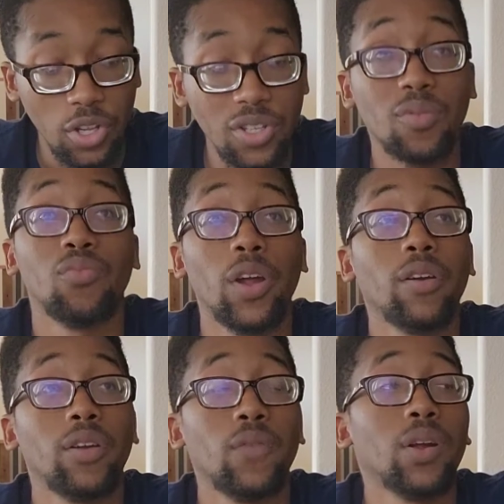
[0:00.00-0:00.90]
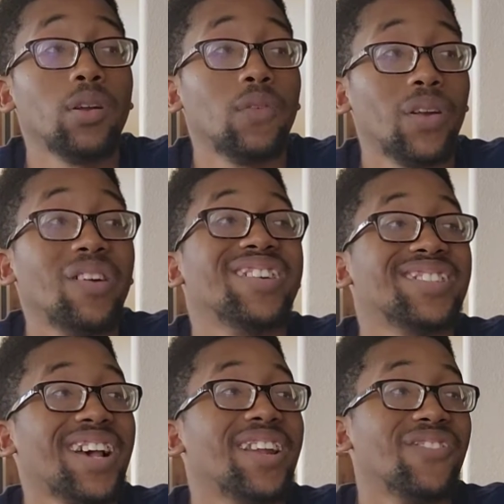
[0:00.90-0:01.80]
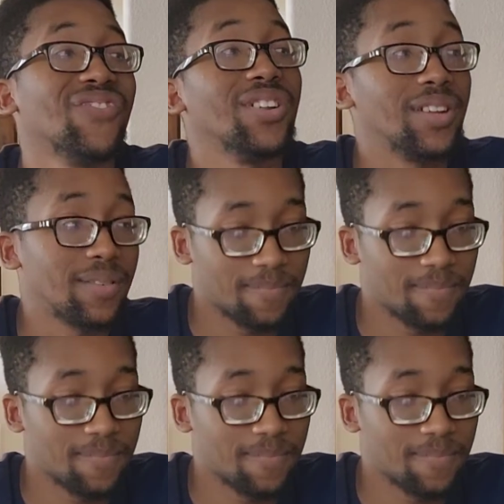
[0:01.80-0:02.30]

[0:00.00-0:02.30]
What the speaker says: a very, very, very exciting feeling.